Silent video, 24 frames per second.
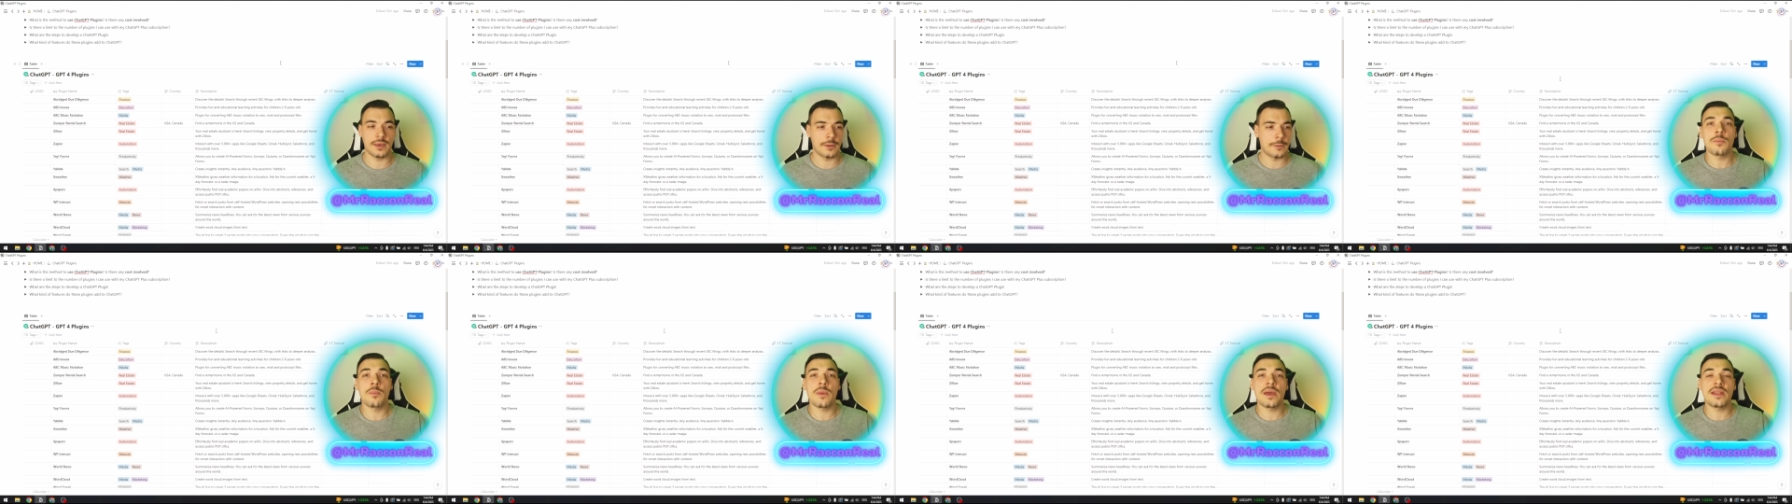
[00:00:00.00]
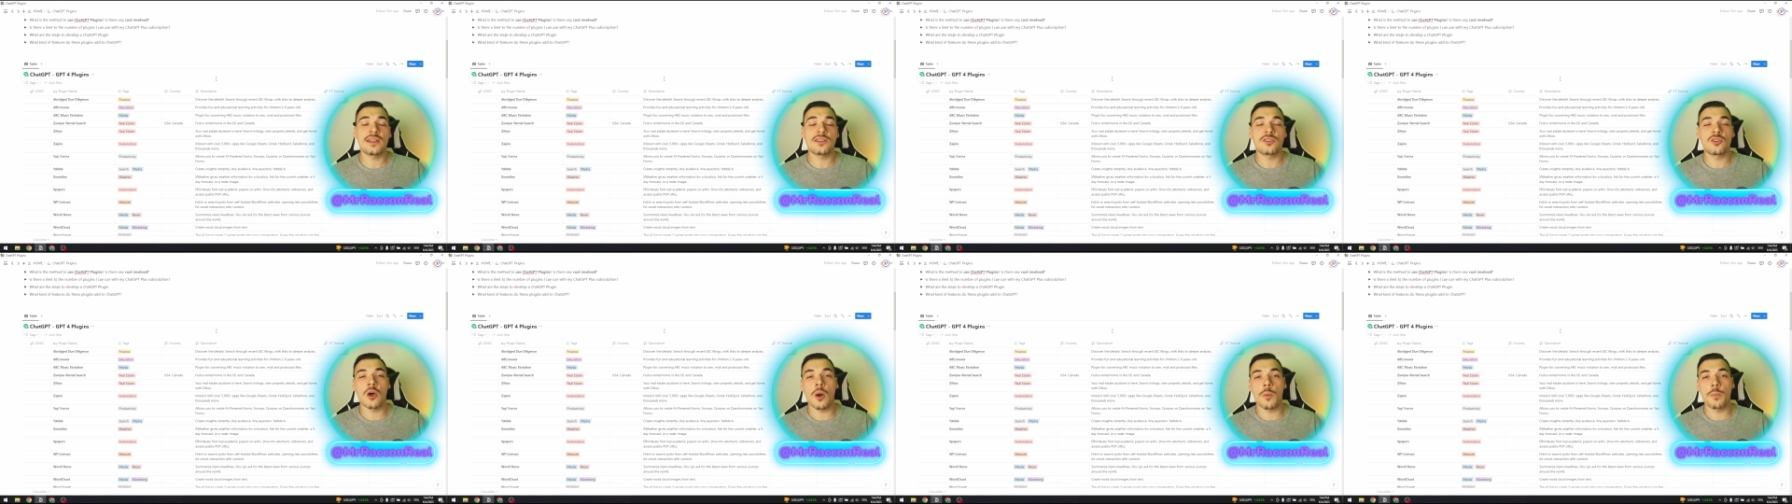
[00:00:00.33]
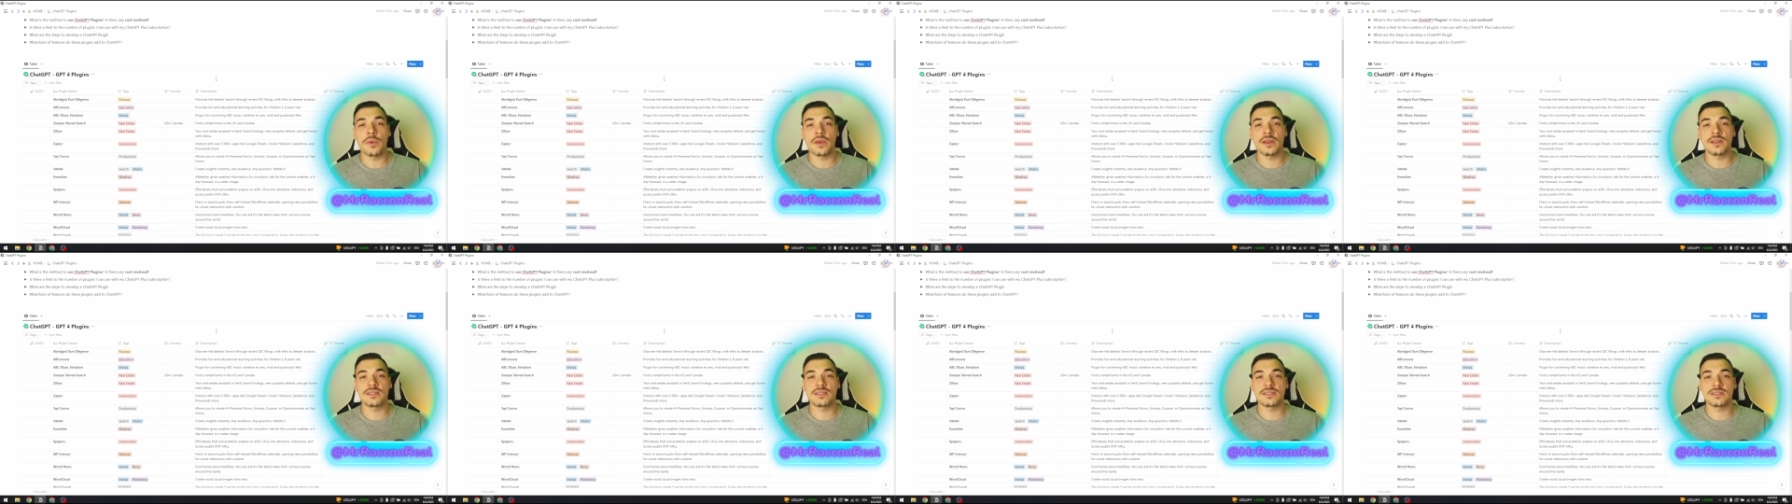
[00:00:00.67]
There are many
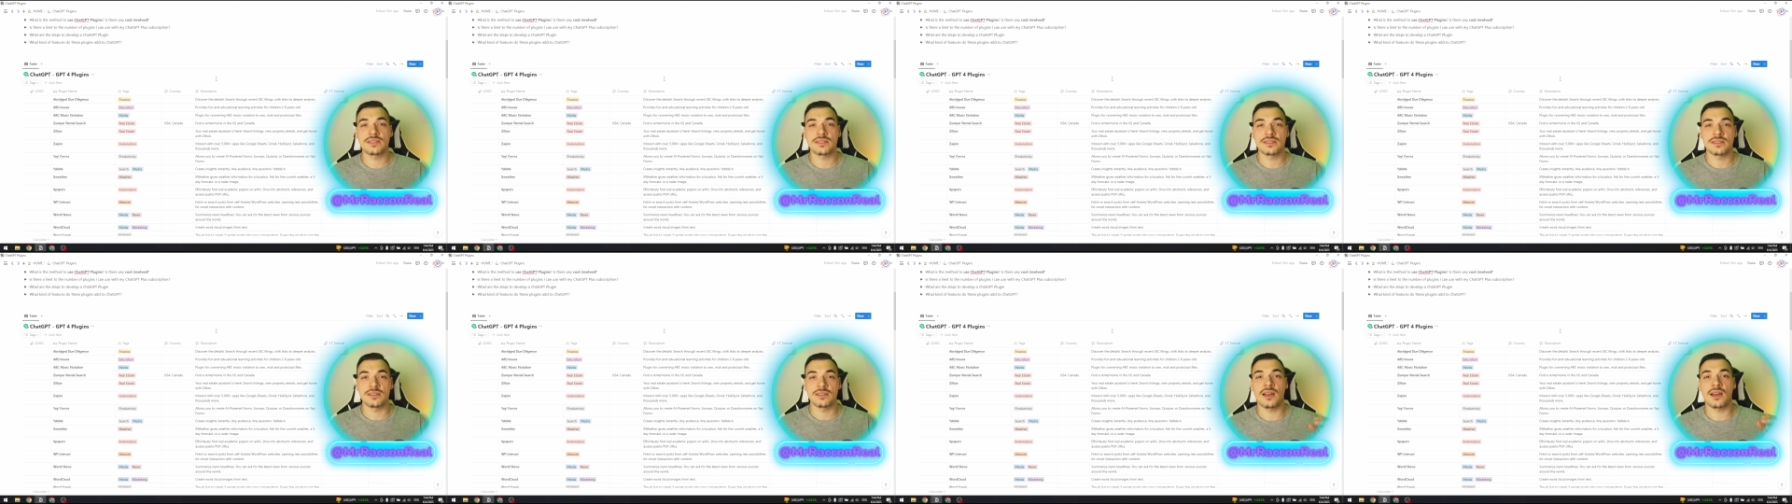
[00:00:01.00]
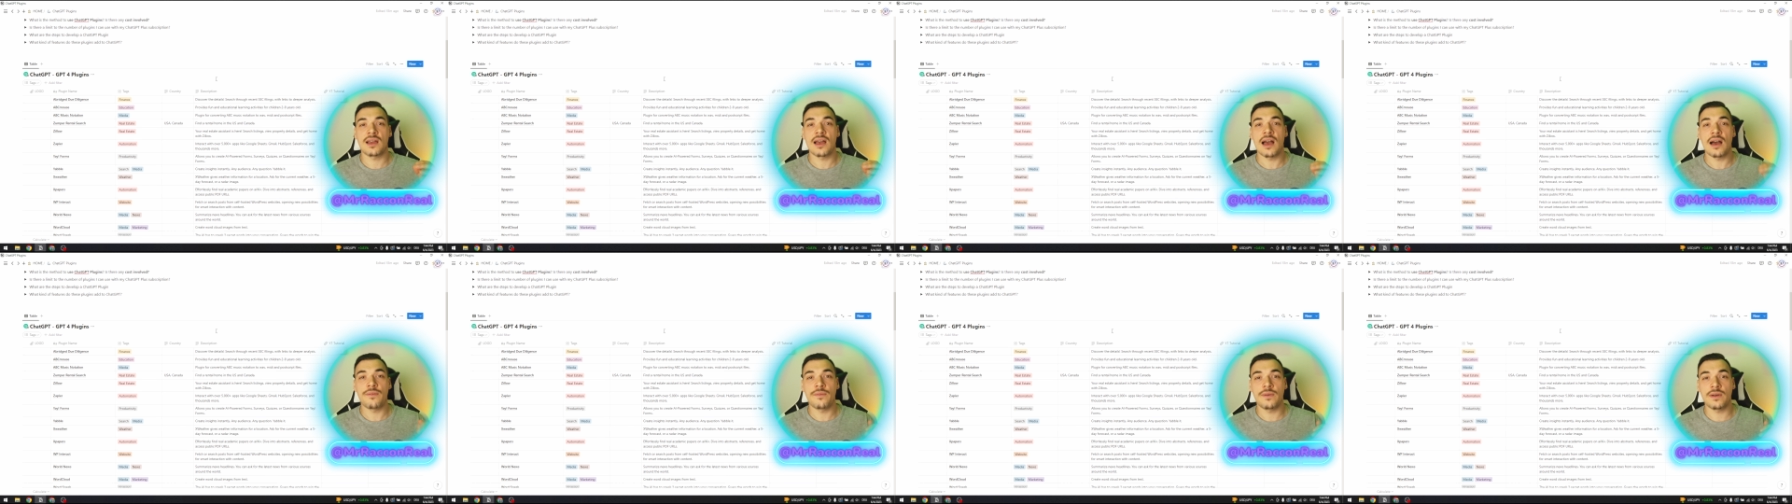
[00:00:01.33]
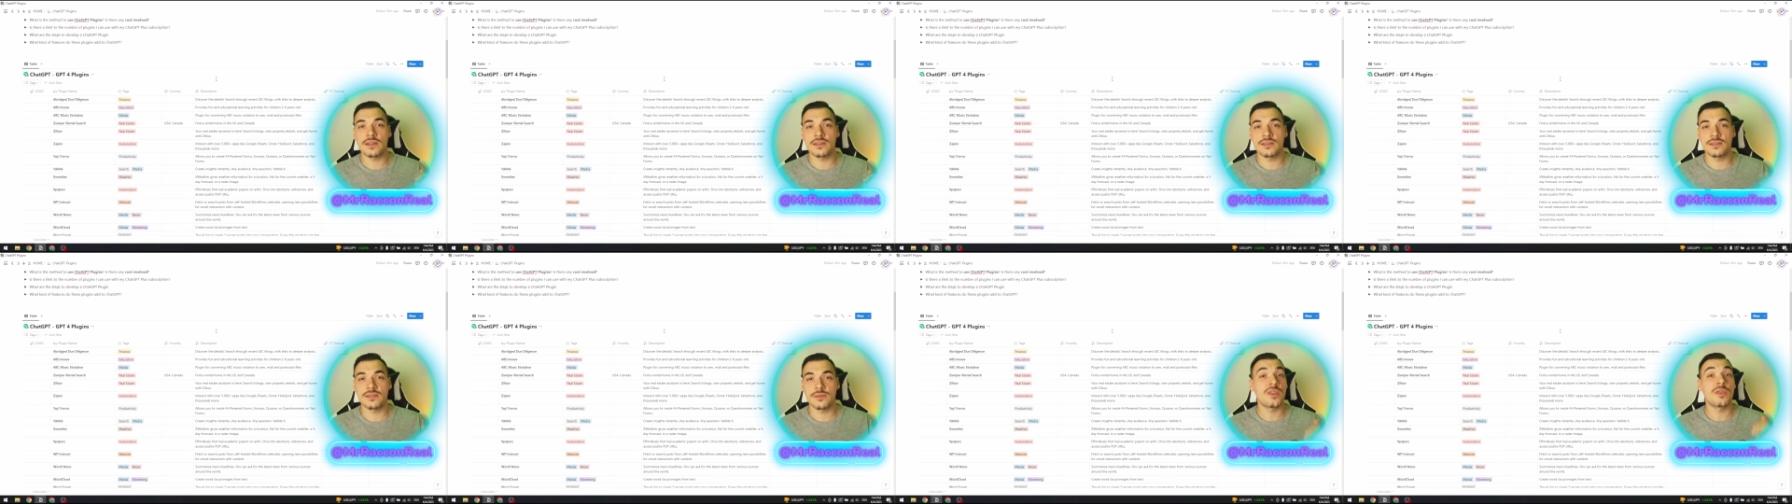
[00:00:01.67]
topics that are
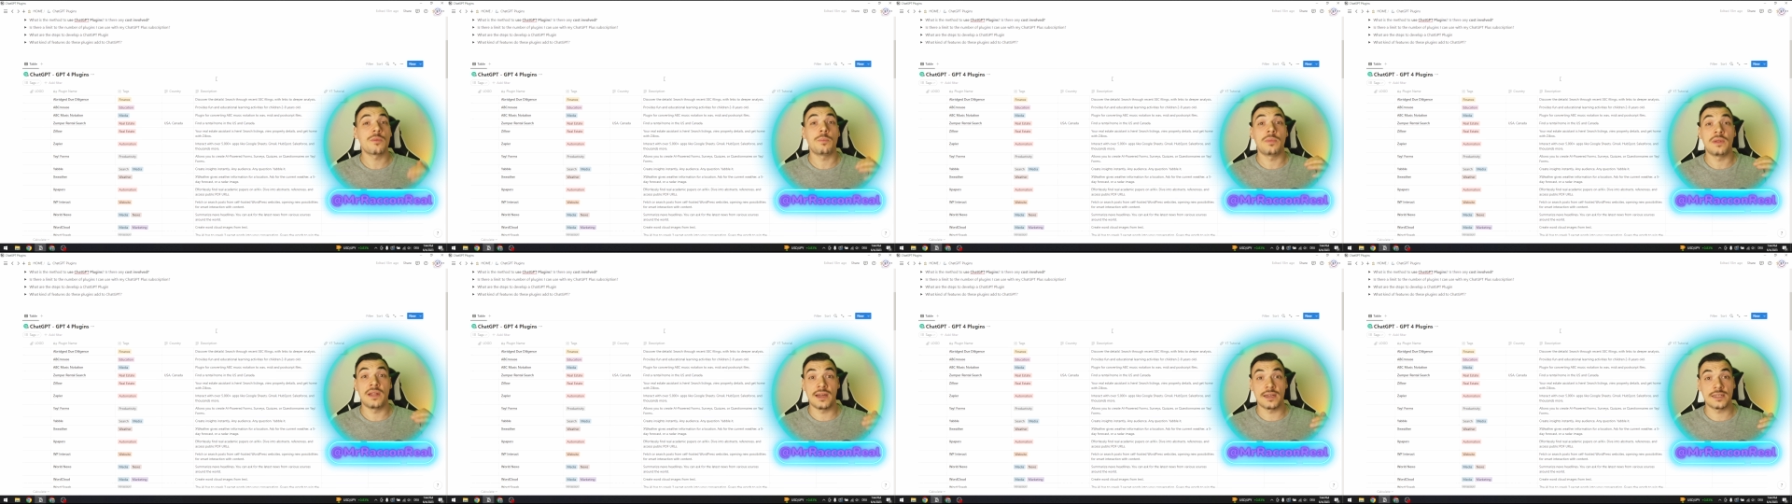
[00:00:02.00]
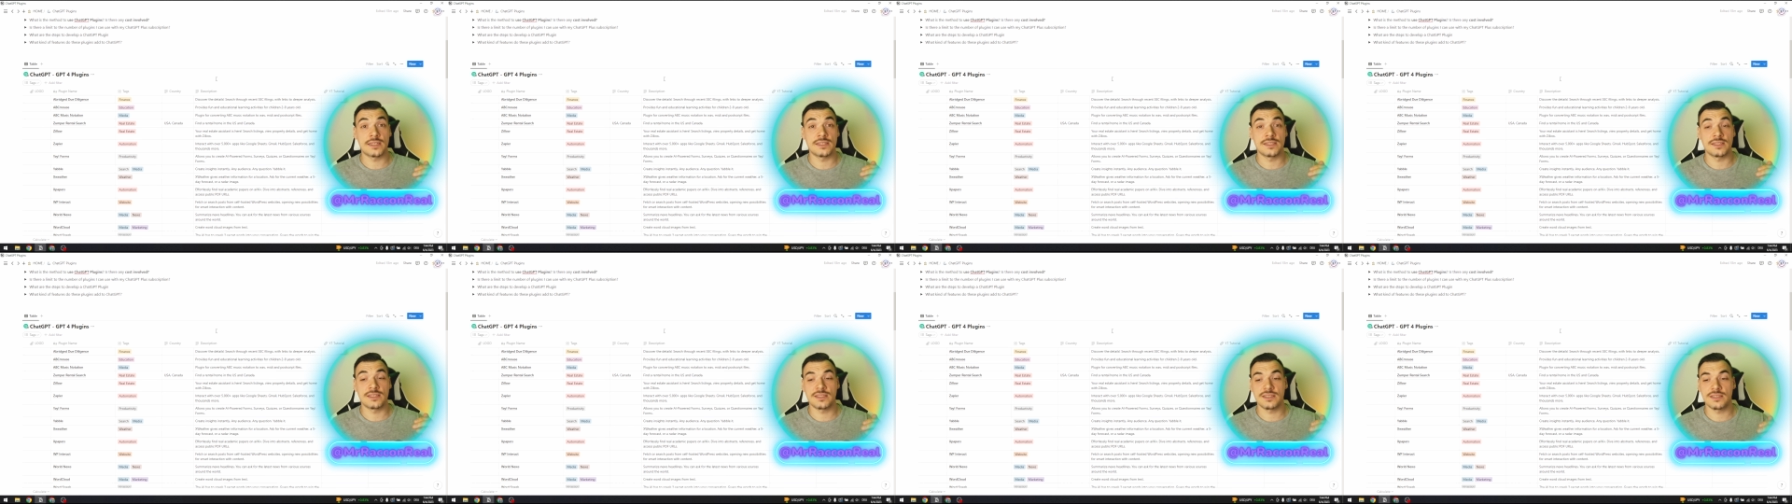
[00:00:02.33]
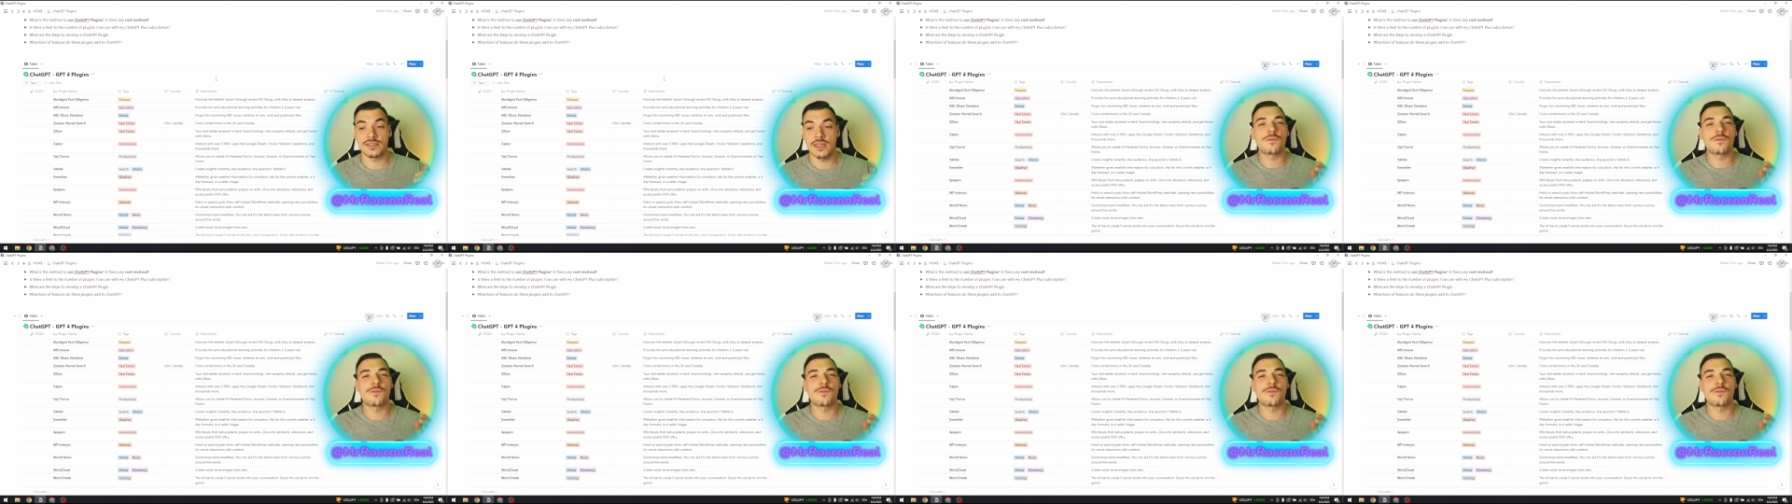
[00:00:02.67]
covered with plugins.